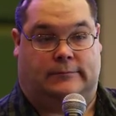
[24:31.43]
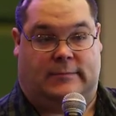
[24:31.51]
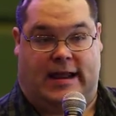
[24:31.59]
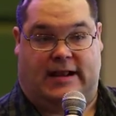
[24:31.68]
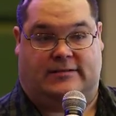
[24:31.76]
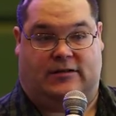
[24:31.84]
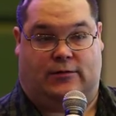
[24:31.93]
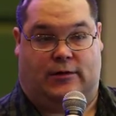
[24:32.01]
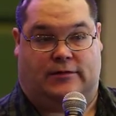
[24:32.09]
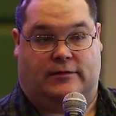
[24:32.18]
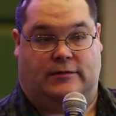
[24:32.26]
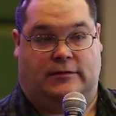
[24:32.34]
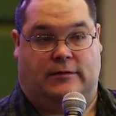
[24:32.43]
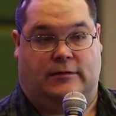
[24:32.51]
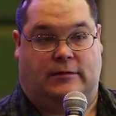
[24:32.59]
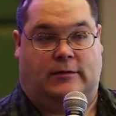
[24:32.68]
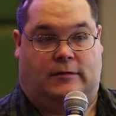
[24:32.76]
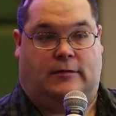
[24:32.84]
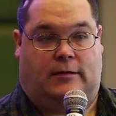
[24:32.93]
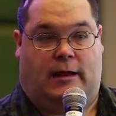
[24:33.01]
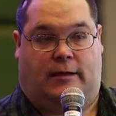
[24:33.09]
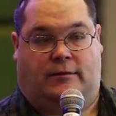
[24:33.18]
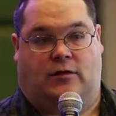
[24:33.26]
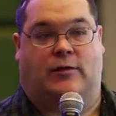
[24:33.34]
That answer your question? Yeah.
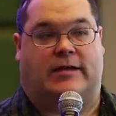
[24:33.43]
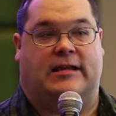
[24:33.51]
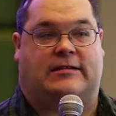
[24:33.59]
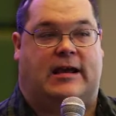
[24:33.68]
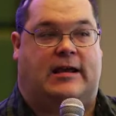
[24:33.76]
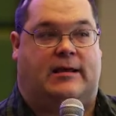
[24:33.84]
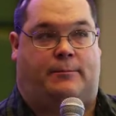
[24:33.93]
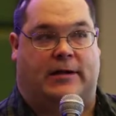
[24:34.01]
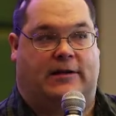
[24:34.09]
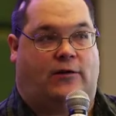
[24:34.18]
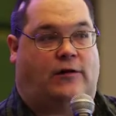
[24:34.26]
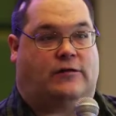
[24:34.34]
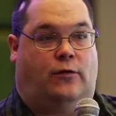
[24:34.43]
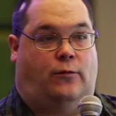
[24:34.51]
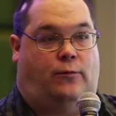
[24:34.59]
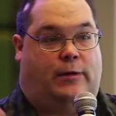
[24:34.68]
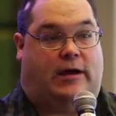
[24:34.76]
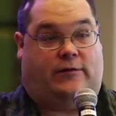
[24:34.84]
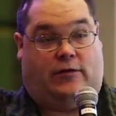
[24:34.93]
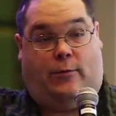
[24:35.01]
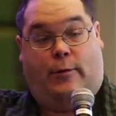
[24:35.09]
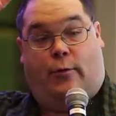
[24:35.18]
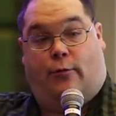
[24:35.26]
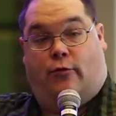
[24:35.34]
So but it's also, because we're talking
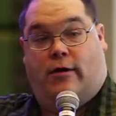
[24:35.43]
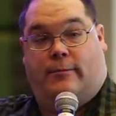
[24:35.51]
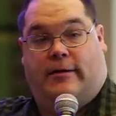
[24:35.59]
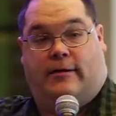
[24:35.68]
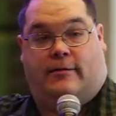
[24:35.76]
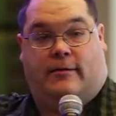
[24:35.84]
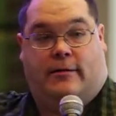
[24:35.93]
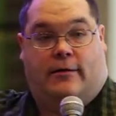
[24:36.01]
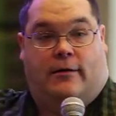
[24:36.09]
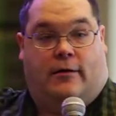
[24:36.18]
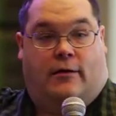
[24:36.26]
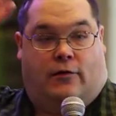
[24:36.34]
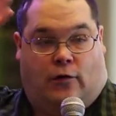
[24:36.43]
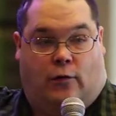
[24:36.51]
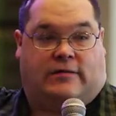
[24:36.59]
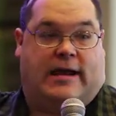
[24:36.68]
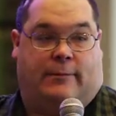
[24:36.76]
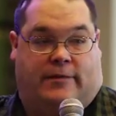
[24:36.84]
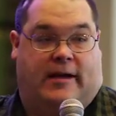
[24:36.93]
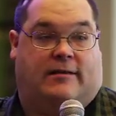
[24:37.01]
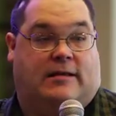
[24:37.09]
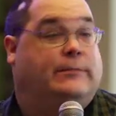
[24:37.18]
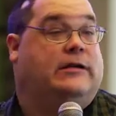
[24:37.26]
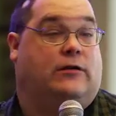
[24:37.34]
about mobile web here, those same things
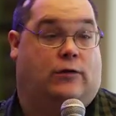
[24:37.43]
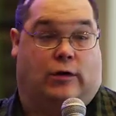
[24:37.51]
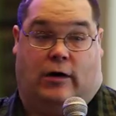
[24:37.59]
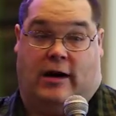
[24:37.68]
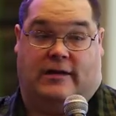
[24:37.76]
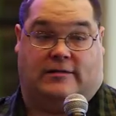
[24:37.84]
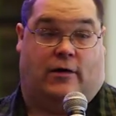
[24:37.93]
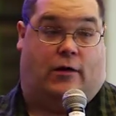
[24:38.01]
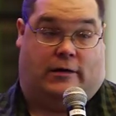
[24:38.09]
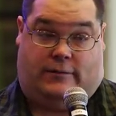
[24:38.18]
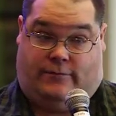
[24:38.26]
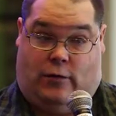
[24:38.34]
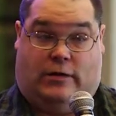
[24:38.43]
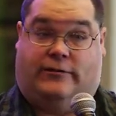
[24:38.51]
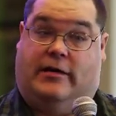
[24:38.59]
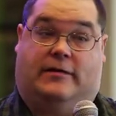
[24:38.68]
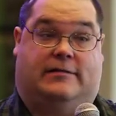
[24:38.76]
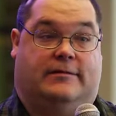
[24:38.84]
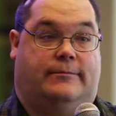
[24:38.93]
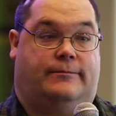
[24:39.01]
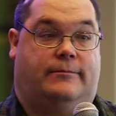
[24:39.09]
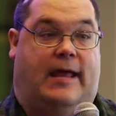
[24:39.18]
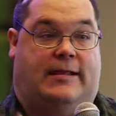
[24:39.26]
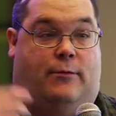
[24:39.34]
can be utilized on a phone device.
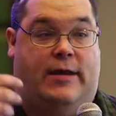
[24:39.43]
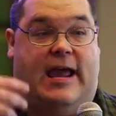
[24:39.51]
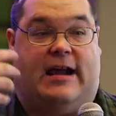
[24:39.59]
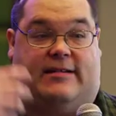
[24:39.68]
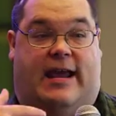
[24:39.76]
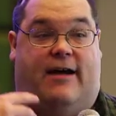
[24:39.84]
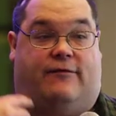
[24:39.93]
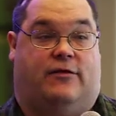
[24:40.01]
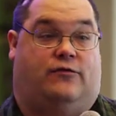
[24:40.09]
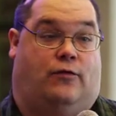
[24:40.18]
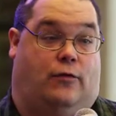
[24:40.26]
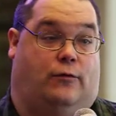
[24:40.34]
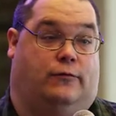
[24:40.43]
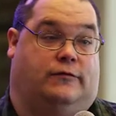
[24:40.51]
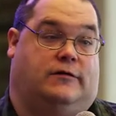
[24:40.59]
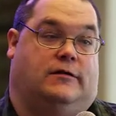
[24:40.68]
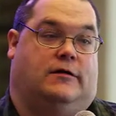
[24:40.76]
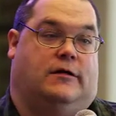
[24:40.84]
And then we actually have controls